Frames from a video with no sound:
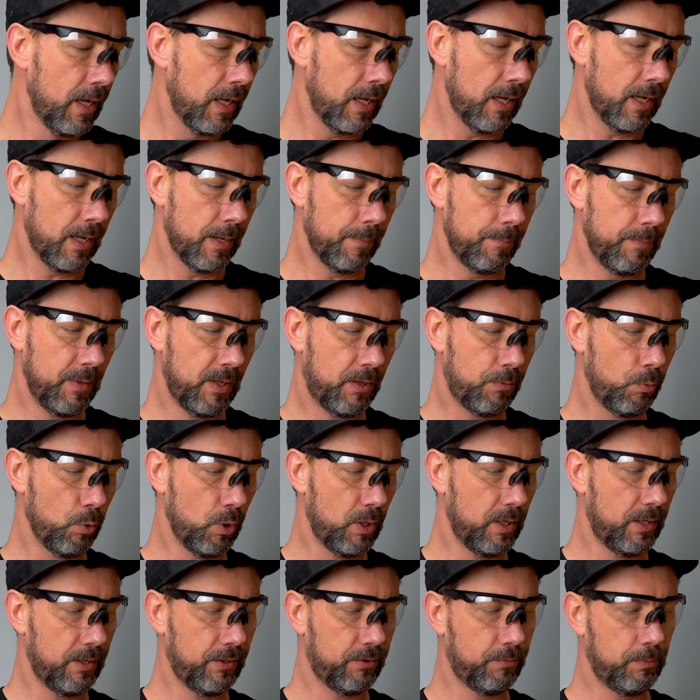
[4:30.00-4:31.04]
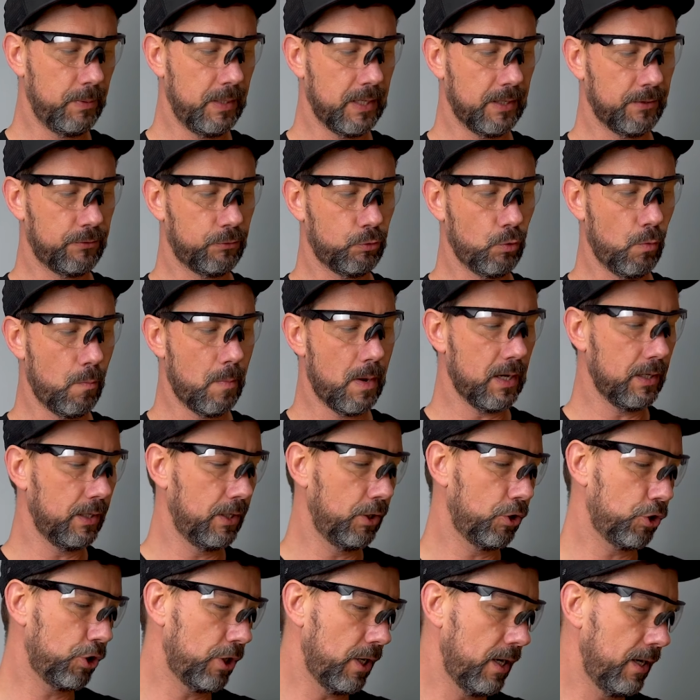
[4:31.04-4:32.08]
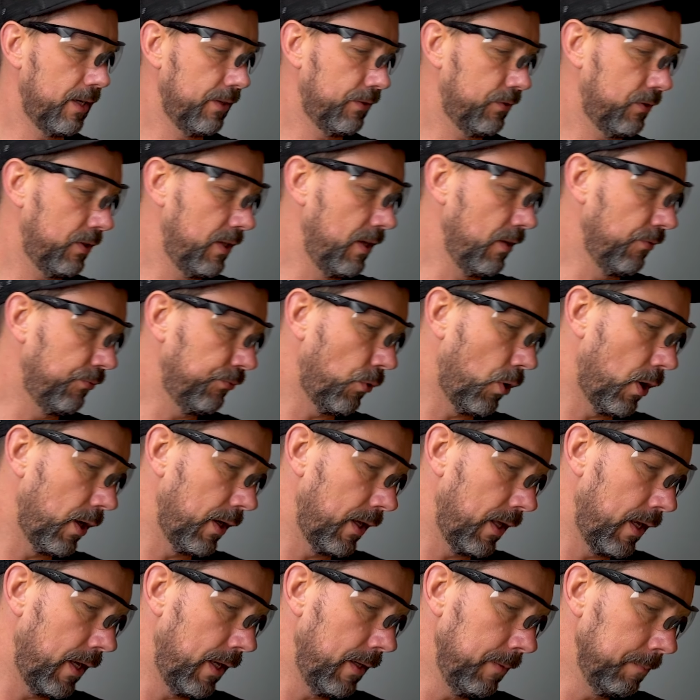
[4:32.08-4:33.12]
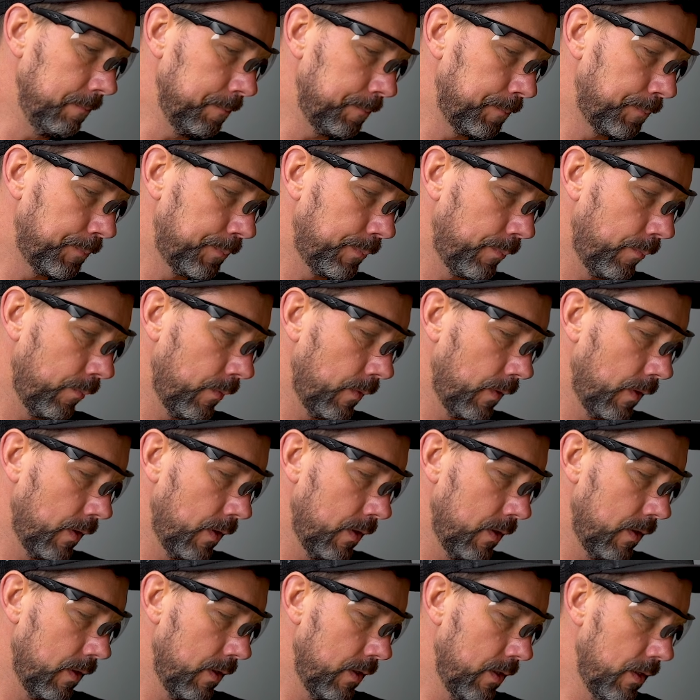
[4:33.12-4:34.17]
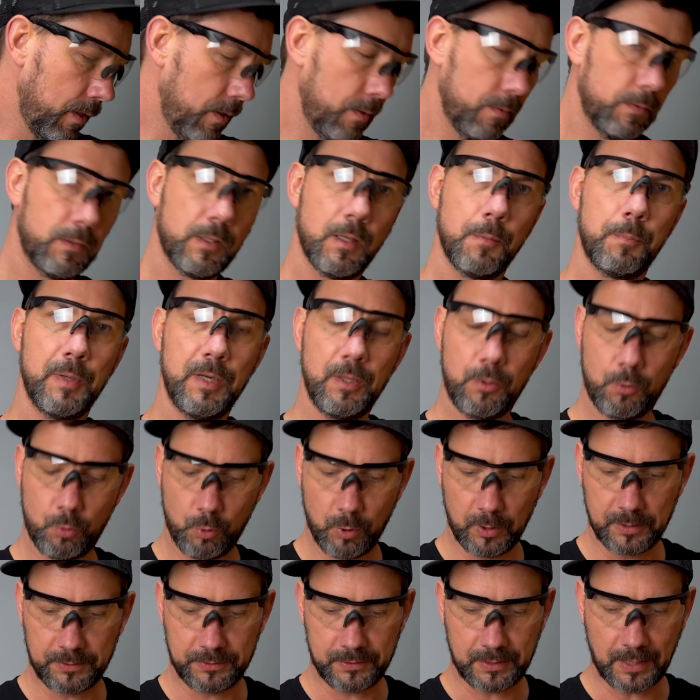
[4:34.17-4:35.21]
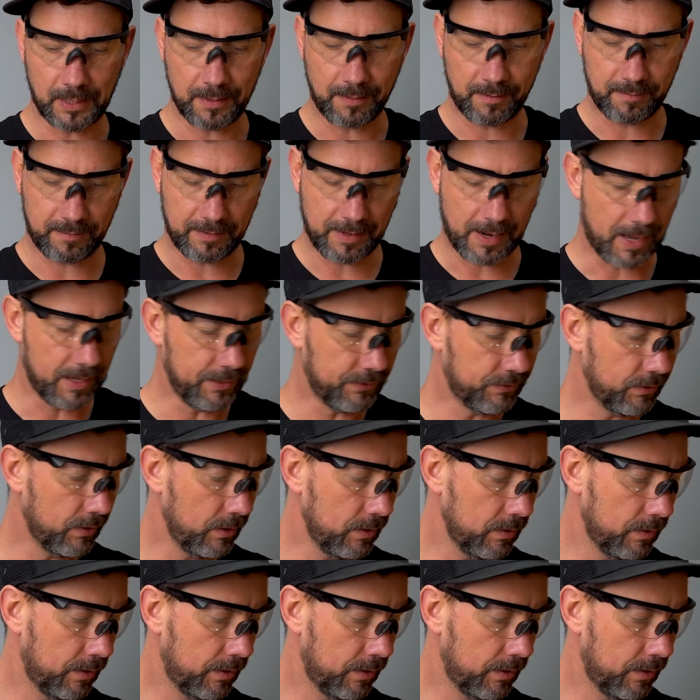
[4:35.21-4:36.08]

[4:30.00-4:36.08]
I will place the tool over here, then I'll shut up for a while.